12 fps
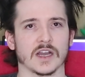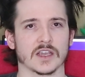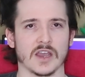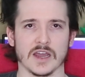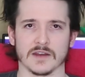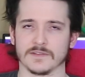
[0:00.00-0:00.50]
are
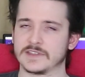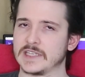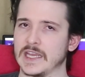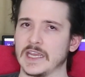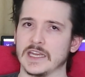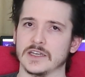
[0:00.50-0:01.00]
kind of
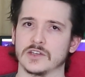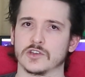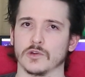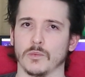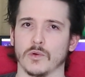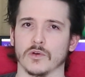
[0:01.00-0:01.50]
teed
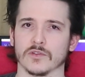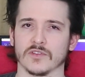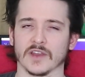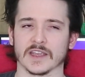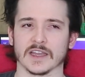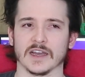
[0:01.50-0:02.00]
towards
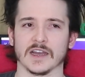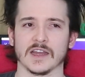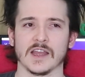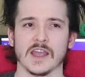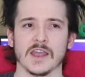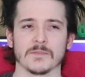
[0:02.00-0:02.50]
like a
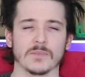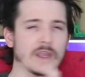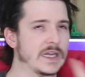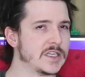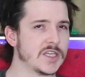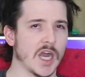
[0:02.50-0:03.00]

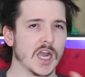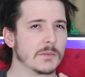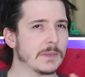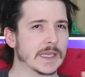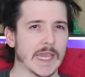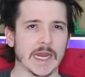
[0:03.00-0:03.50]
Dark
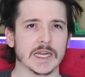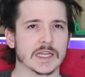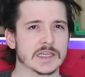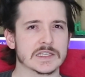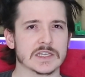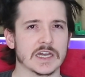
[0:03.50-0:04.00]

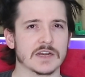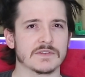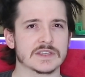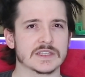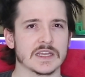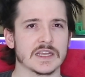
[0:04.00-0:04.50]
Mechanicus kind of
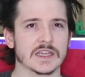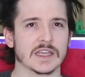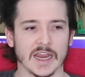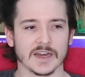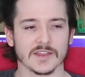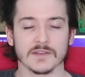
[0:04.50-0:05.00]
aesthetic,
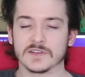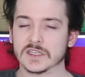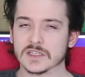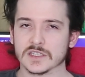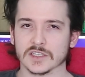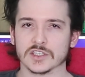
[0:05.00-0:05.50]
and they've
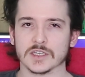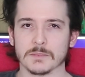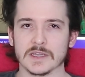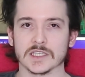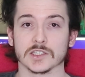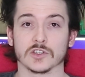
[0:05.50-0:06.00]
done such an
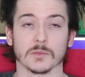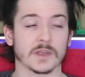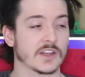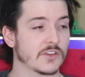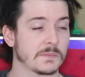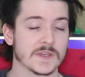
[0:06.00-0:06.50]
amazing job,
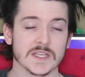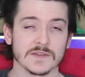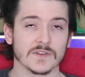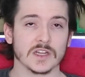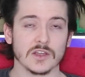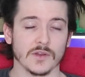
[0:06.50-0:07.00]
and
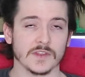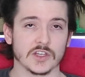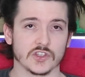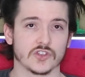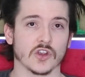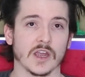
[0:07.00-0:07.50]
specifically on the
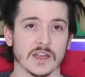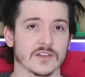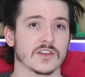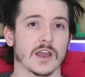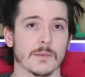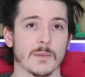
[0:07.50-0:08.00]
giant
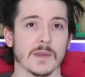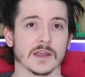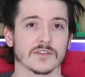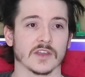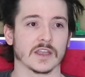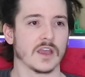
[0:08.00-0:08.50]

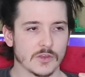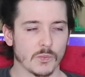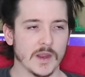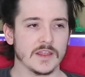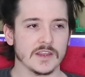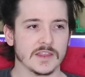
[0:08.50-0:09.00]
Cybermechs, like the
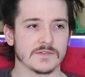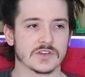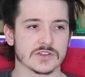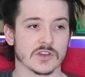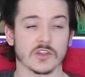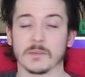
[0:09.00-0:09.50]
way that they've
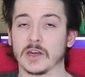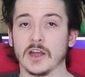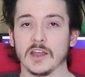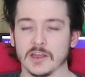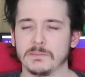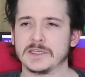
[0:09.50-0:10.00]
designed them, and
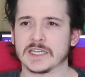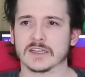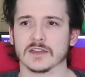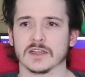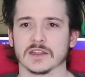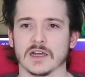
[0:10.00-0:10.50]
I
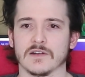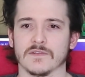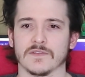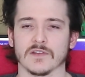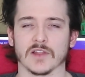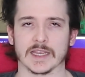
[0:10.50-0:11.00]
particularly
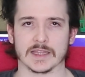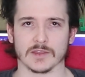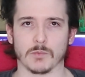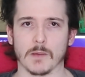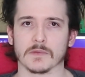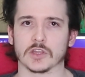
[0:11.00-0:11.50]
love like the
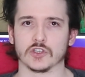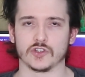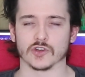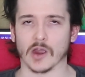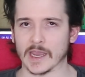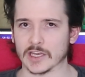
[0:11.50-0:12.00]
one with the
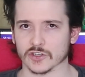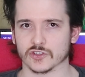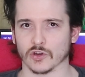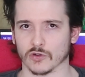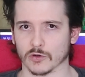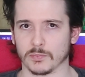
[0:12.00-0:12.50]
giant
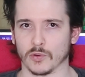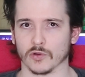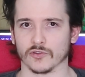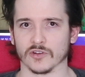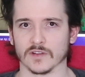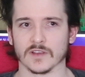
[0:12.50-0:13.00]
shoulder
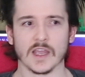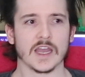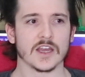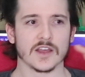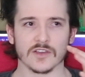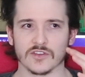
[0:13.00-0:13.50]
pauldrons.
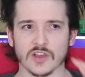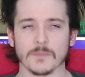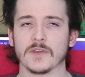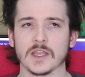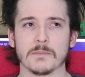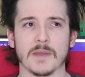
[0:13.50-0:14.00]

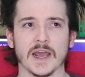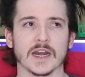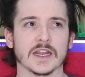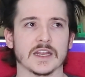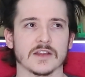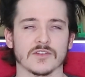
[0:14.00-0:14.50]
Something about
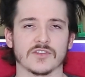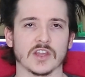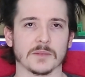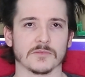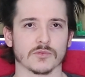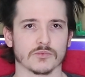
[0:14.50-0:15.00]
it
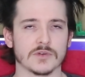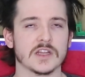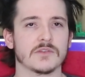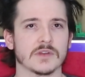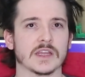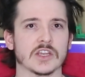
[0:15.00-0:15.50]
seems
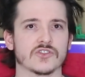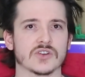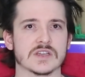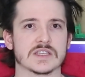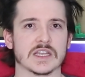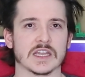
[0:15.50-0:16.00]
really, really
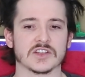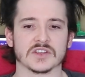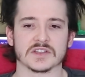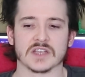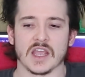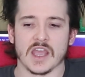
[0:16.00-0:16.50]
interesting,
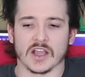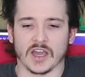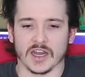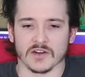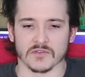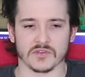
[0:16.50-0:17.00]
just
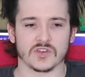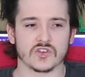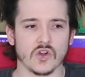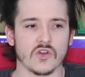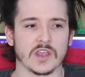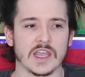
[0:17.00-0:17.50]
kind of
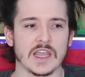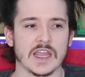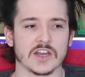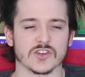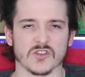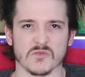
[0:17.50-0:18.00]
stocky
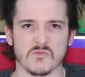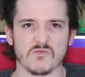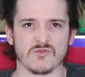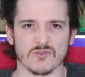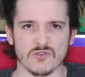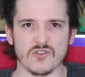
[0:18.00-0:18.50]
and just
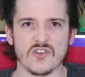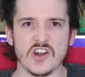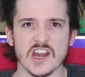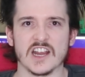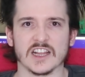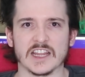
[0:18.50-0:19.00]

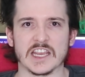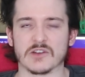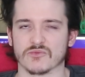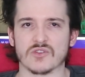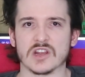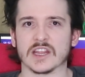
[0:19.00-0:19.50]
really,
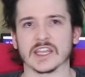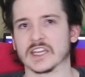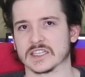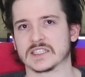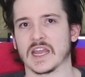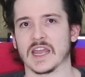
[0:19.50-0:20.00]
really
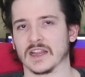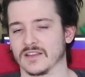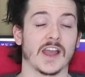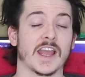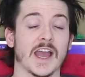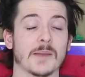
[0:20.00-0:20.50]
intense.
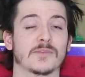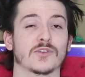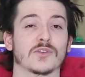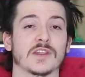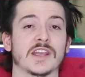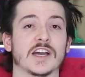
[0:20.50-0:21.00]
I
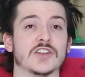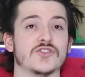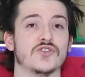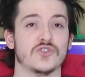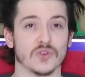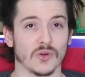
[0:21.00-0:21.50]
absolutely
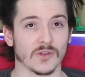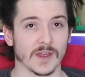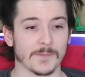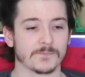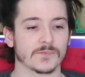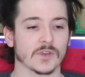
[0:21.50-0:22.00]
adore
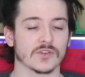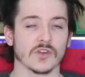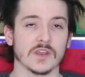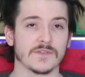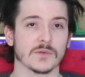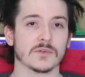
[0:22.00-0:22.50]
that. So
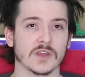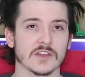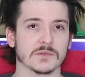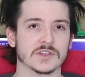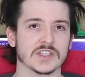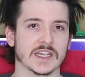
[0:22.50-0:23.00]
if you
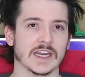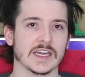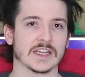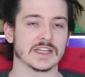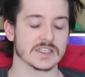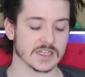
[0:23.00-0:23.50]
guys want to check out
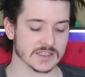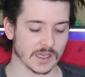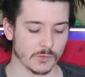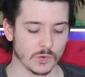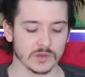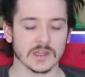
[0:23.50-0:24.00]
any of these guys, I
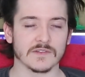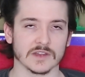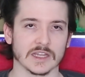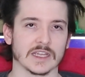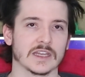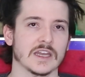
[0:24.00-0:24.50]
will leave a
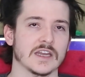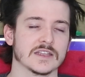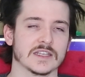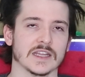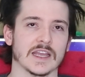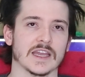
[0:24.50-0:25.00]
link
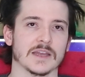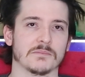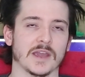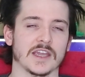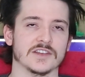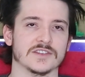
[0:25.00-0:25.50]
to their
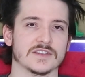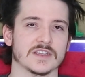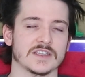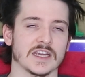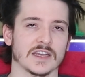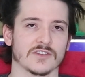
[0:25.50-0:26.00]
pages
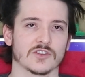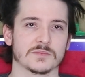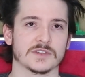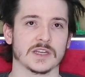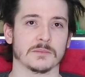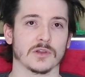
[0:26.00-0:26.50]
down in the
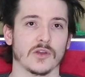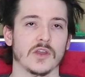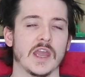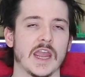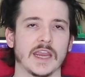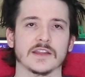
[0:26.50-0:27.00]
description down below.
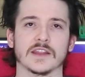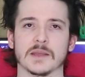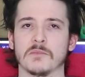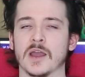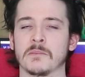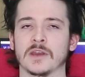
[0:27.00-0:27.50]
Either their
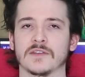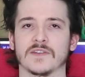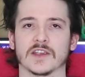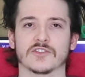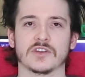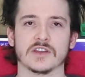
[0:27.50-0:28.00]
My Mini
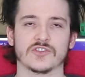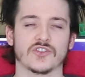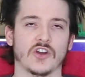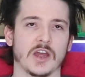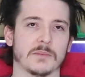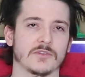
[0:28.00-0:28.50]
Factory
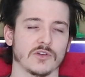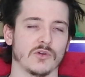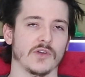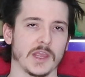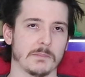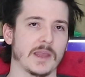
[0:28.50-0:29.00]
tribes
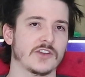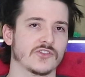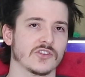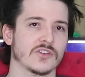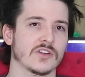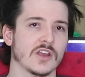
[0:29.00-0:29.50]
or their
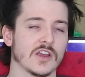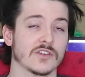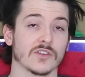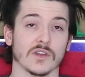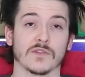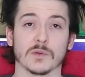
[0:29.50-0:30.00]
Patreon.
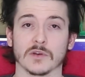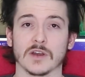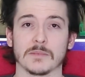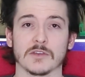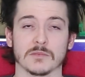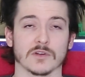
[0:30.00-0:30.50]
So if you want to
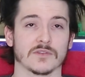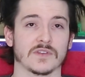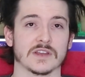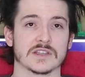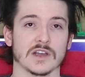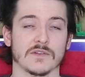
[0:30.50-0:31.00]
grab these models for
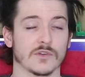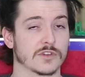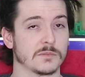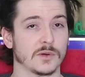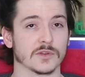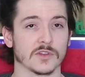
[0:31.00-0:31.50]
yourself or
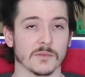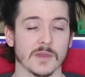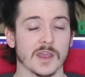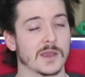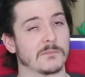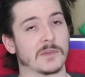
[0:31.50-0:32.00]
support them,
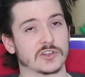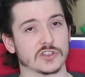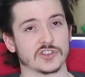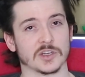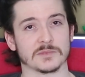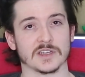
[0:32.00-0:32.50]
make sure
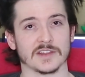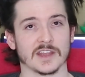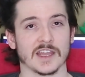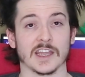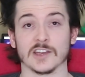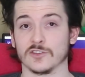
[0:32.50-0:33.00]
to jump down
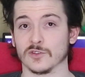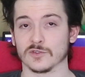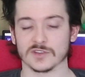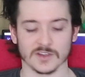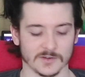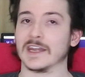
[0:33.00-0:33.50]
there and do
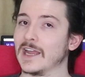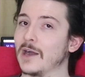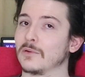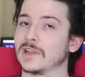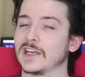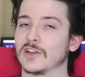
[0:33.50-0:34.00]
so.
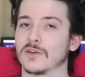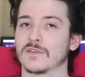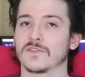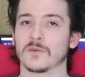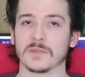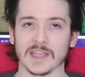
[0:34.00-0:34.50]
Now, leading on
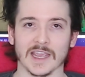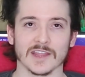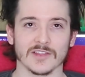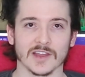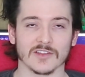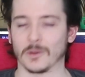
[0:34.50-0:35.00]
from the
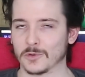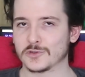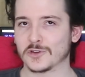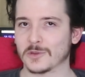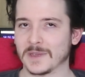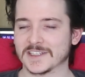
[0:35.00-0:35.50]
headlines, I want
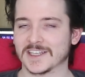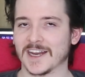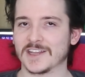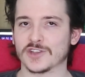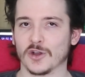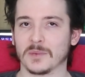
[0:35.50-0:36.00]
to talk about
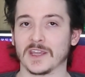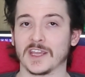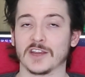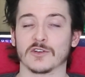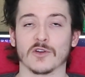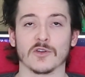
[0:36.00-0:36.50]
today's hobby
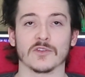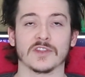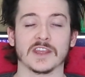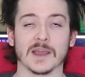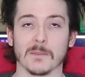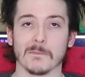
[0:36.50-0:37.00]
hero,
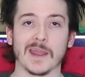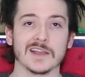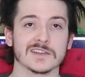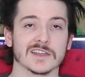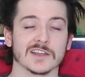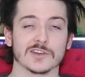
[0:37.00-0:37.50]
the
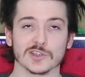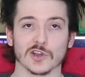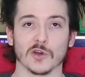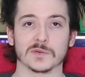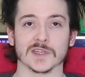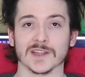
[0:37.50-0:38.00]
amazing
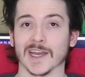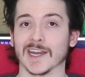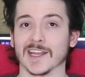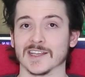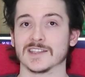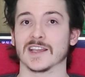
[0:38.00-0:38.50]
sculptor that
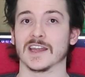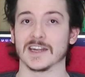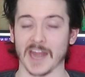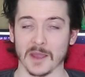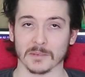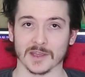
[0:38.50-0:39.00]
is
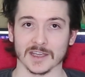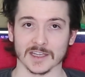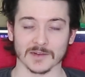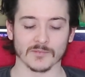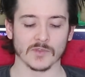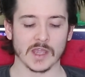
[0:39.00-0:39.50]
Napking.